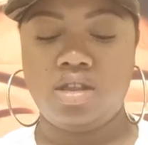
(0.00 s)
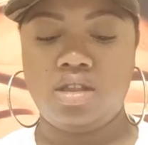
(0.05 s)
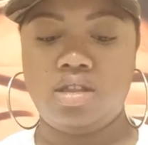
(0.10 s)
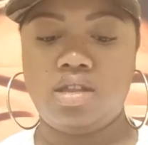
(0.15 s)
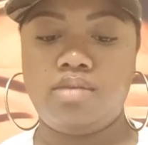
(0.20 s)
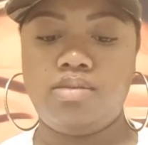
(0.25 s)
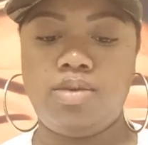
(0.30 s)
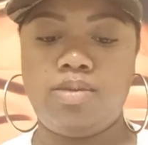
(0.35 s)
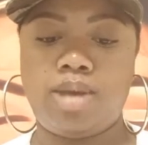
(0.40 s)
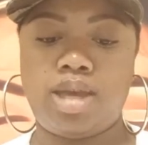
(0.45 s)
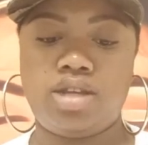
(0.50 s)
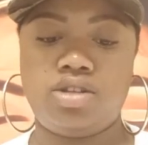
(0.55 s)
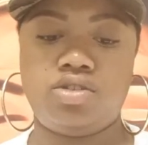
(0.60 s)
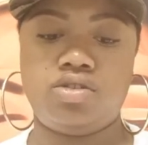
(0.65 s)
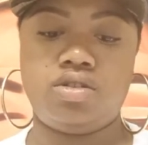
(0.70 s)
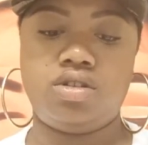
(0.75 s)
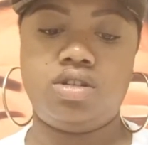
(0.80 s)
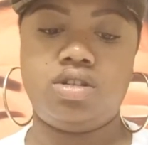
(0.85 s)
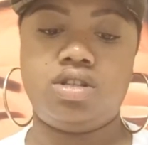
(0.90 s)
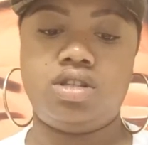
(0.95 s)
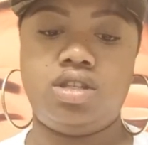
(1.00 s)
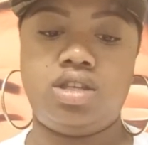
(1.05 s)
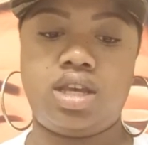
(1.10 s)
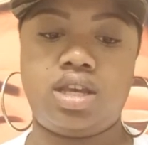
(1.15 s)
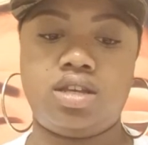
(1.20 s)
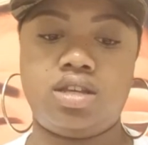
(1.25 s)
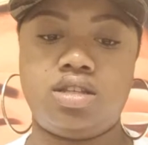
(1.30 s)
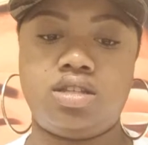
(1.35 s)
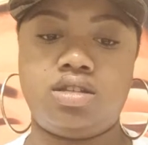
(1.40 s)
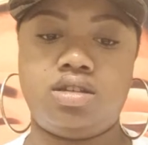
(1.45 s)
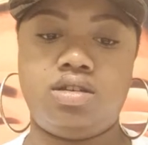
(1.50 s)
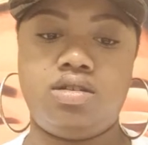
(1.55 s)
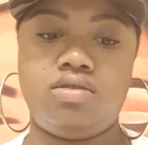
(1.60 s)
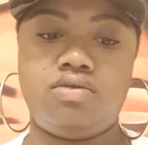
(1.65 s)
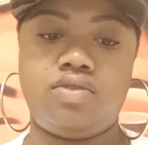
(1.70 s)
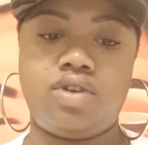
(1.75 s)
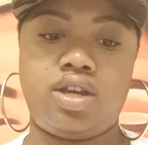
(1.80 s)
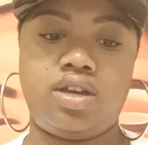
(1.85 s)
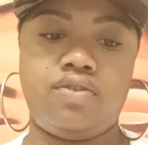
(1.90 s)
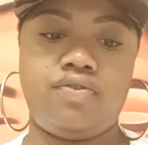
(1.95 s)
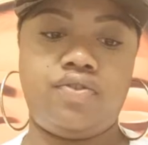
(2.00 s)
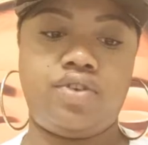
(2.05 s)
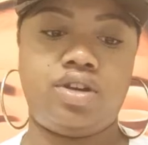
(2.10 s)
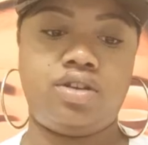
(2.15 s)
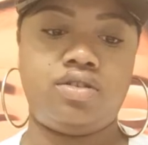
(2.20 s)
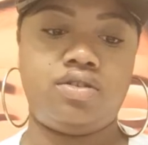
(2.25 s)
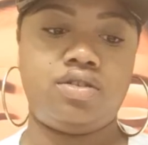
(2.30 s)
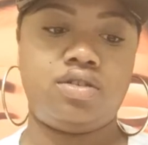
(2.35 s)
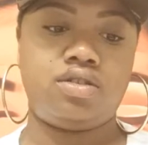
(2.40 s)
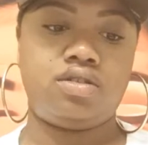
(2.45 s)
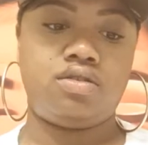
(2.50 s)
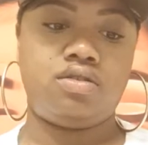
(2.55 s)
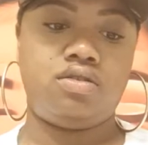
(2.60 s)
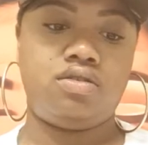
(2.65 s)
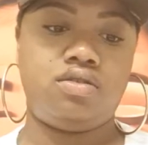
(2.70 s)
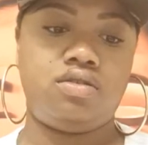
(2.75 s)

Let me make sure this deck is upright first.